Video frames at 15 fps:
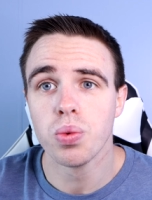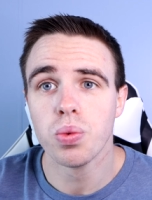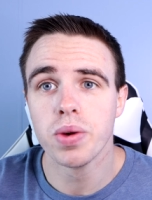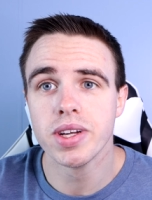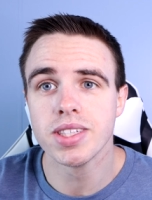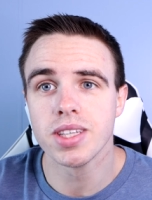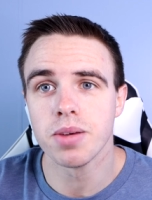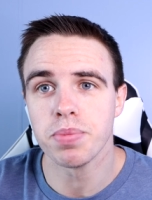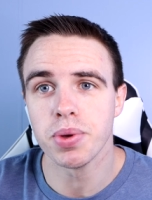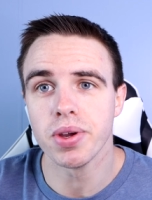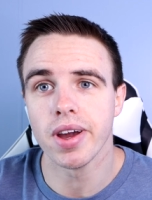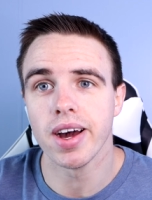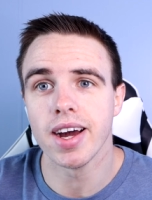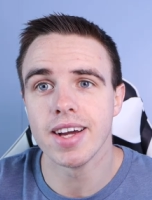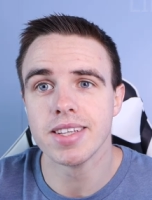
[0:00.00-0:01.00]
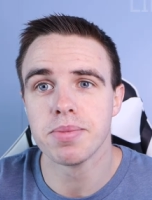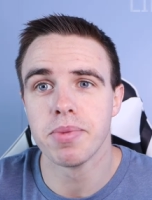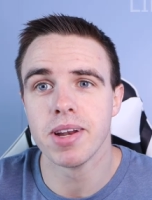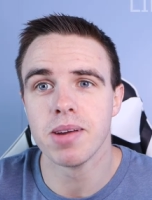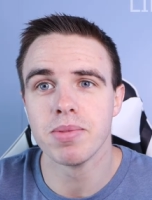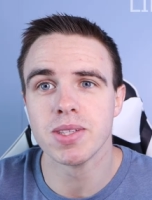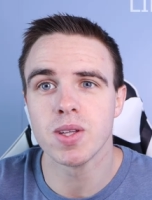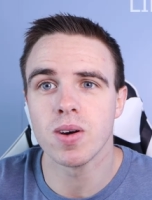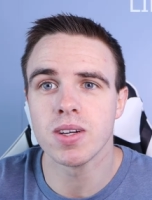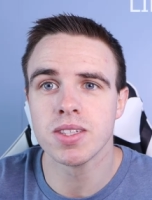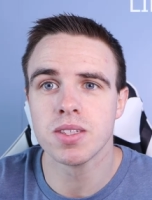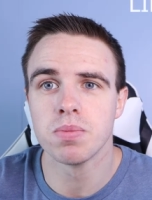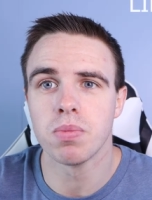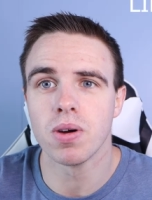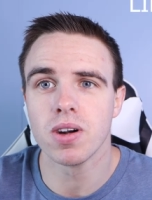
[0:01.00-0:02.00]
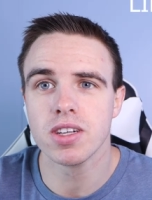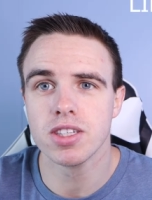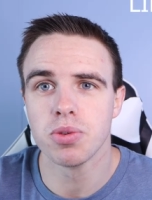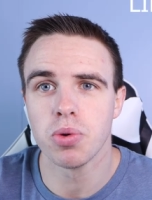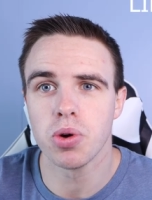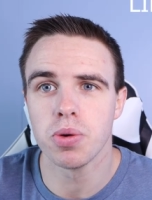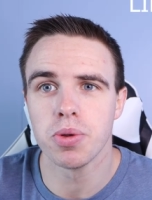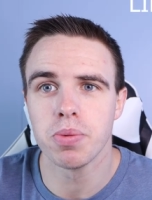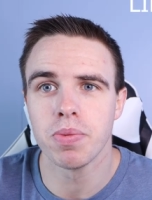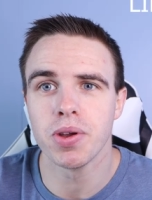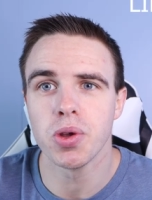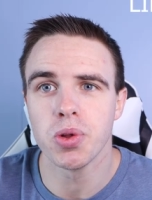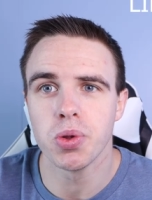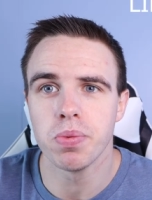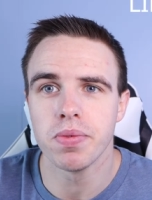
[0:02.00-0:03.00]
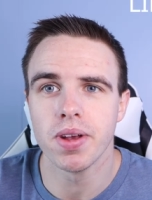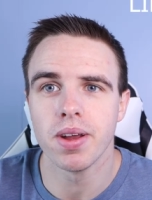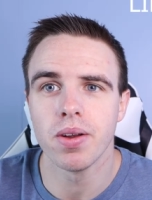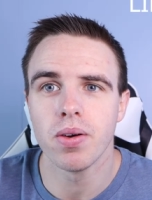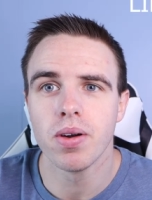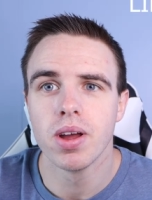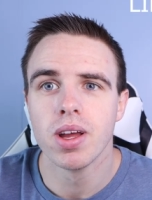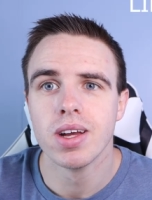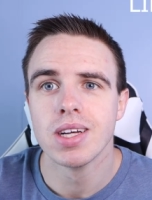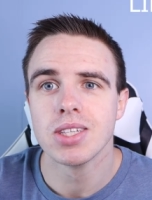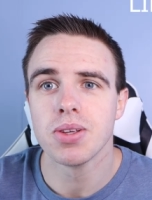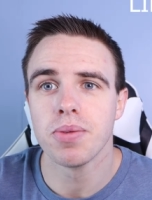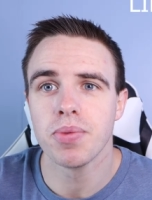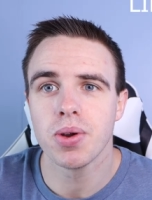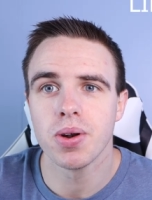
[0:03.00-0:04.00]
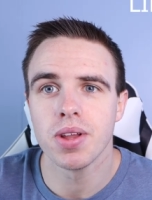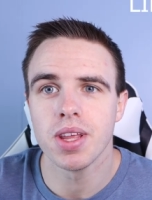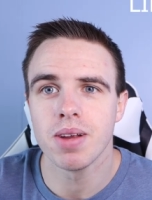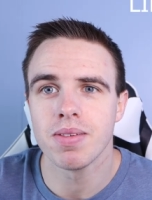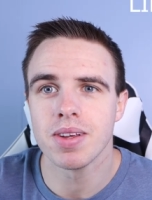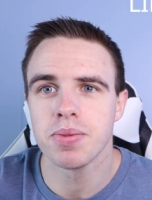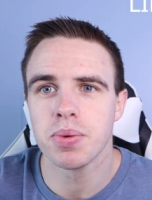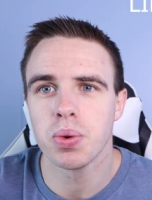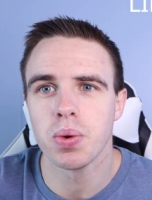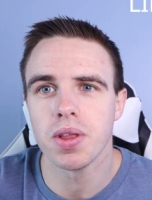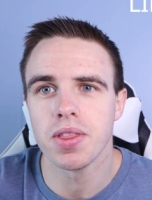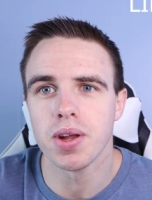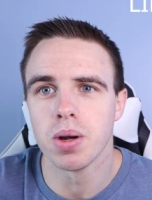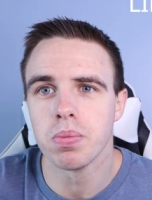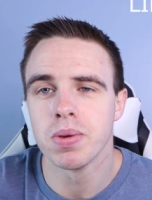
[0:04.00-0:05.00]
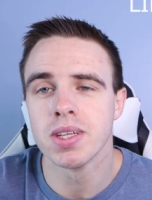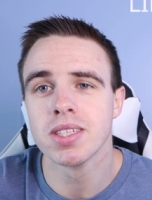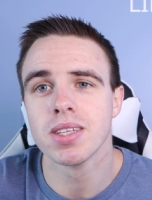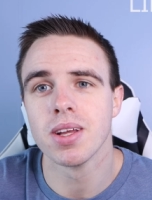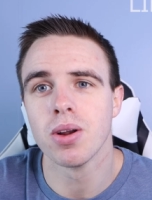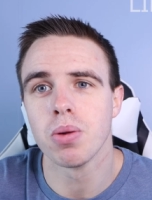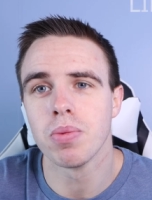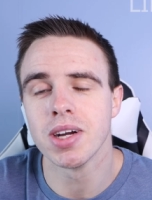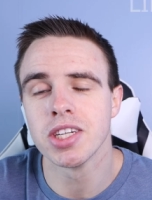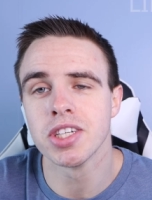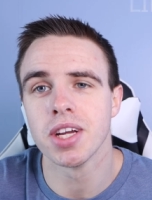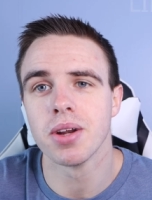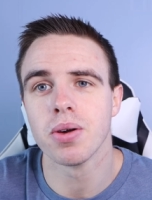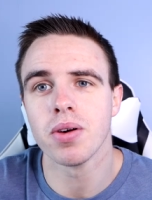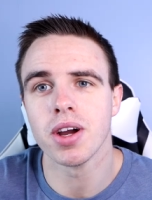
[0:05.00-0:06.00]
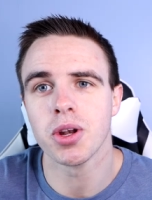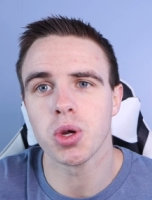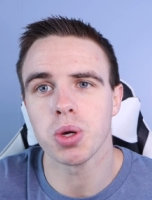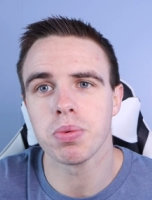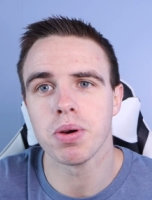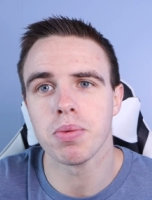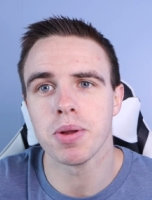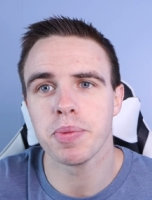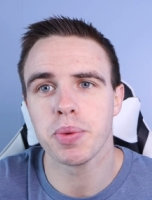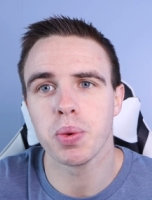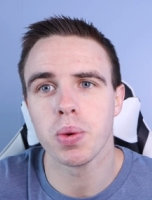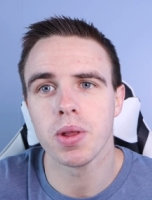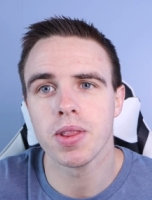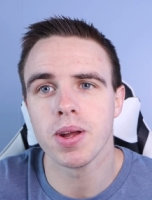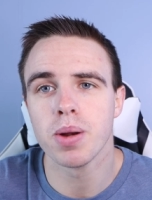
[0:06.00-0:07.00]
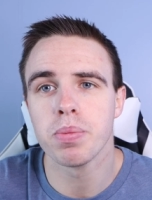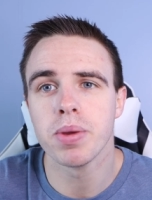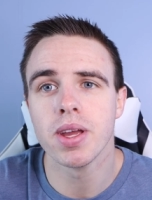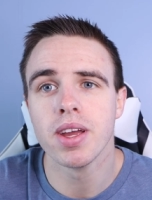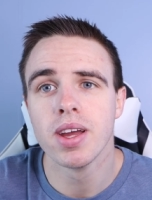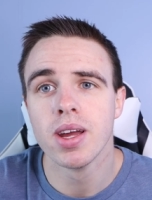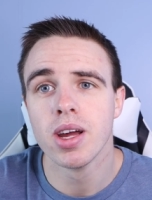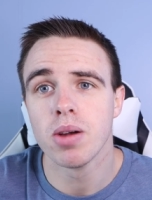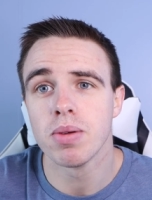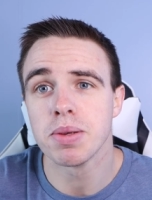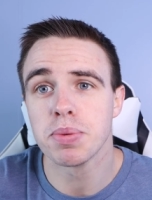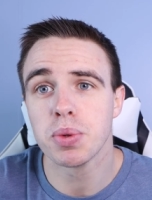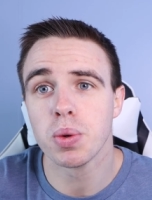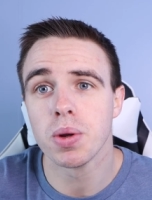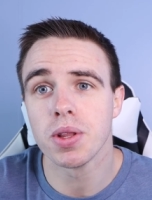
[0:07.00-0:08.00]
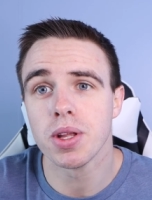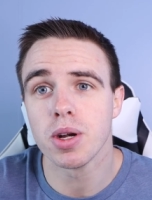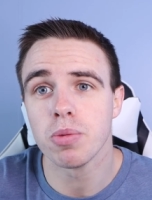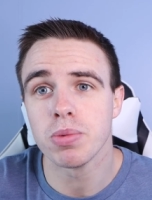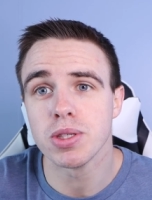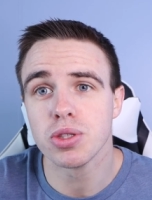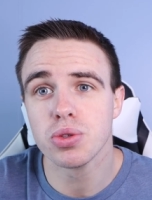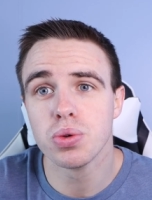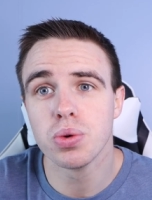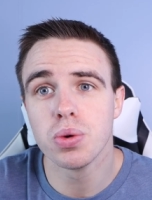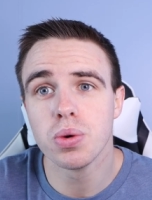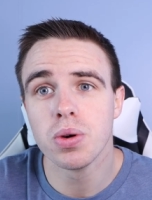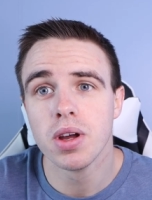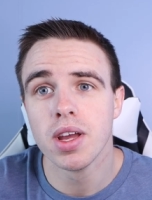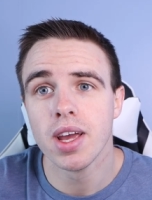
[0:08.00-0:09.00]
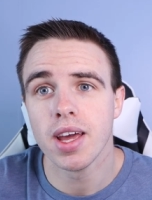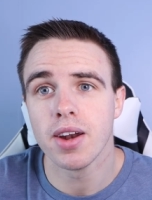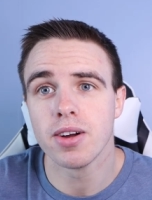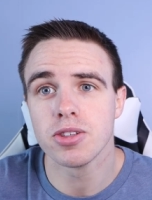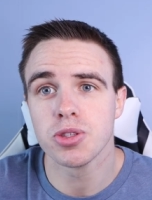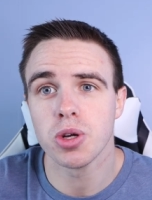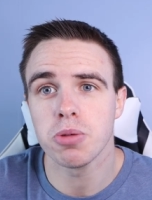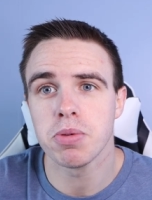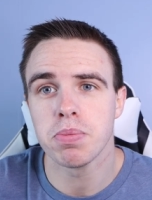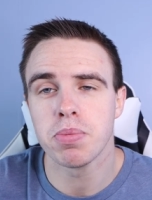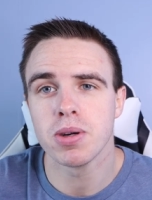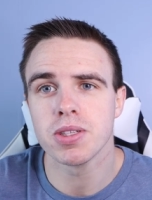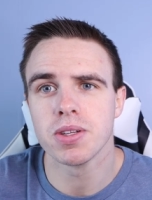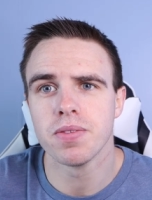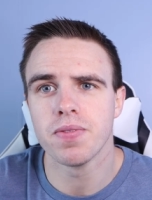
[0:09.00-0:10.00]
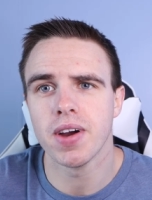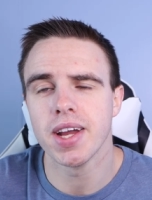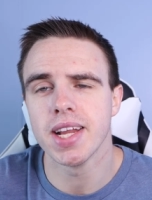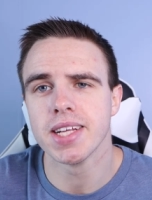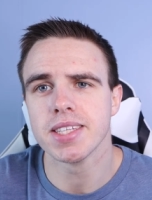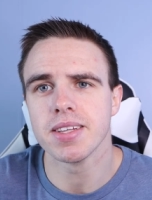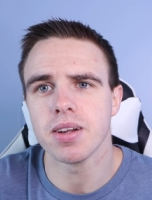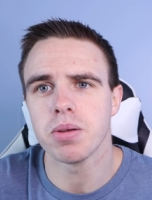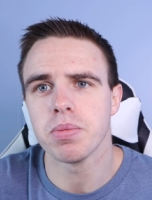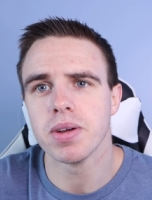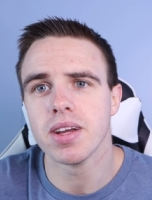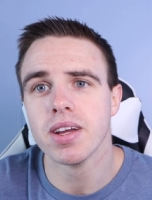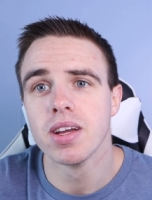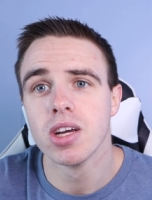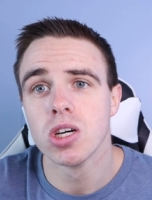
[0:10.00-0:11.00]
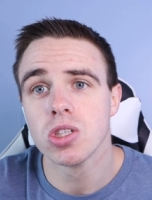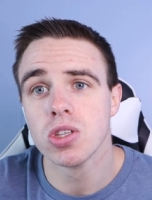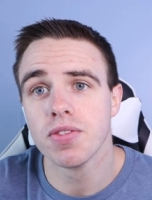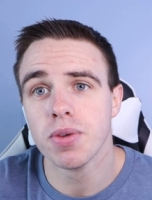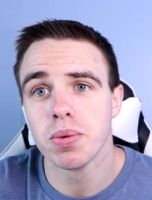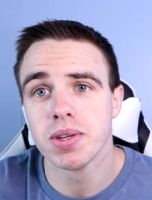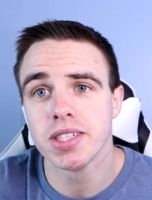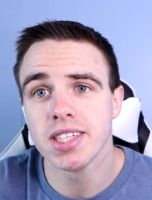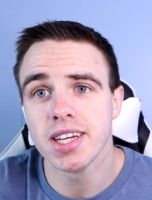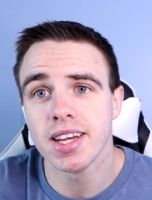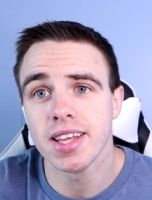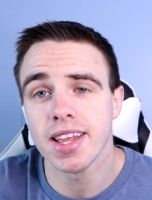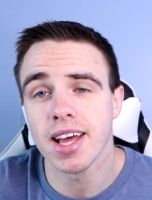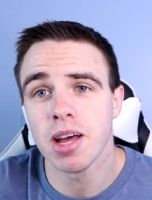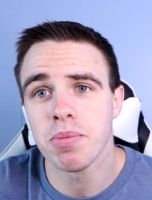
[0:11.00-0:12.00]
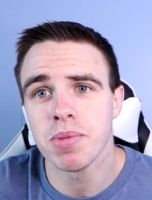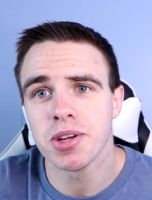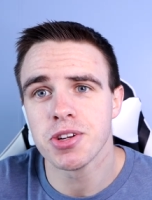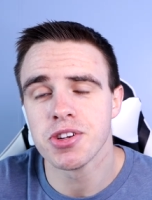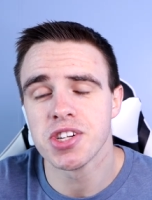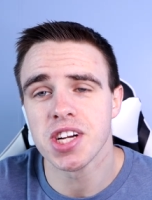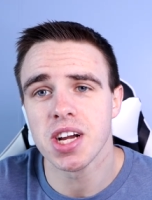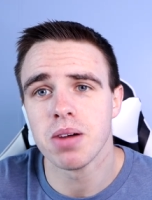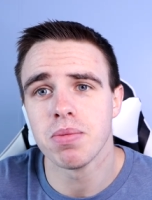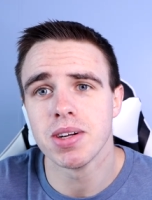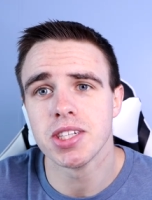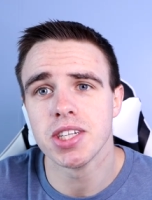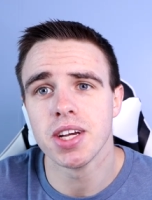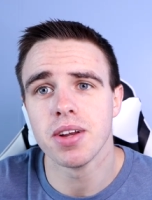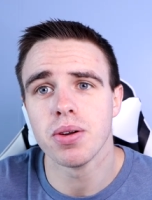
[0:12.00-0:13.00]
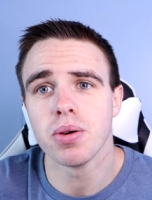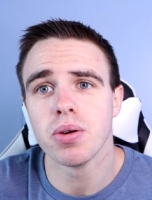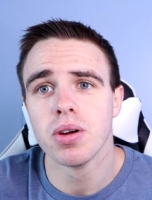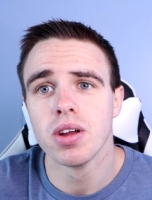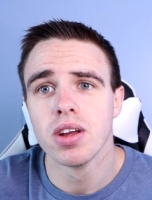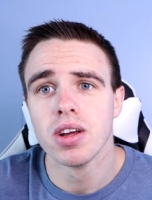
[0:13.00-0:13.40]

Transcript: What is up you guys? My name is Austin Marks and welcome to my YouTube channel. So I'm currently a respiratory therapist and on my channel I talk about respiratory therapy, respiratory therapy school, and I also talk about personal finance a little bit. So if you want to see any of that, make sure you check out my channel.